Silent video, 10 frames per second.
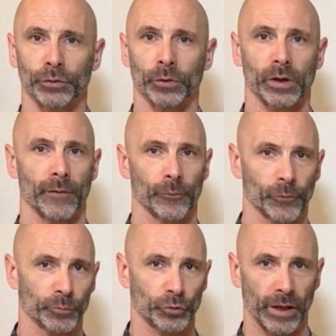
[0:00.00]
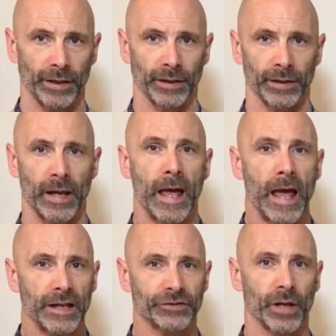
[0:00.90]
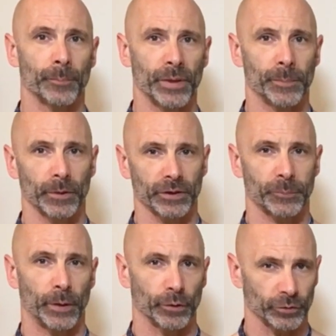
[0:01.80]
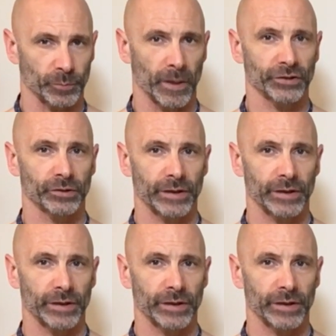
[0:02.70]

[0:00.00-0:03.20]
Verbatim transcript: to recover from training, as some people experience muscle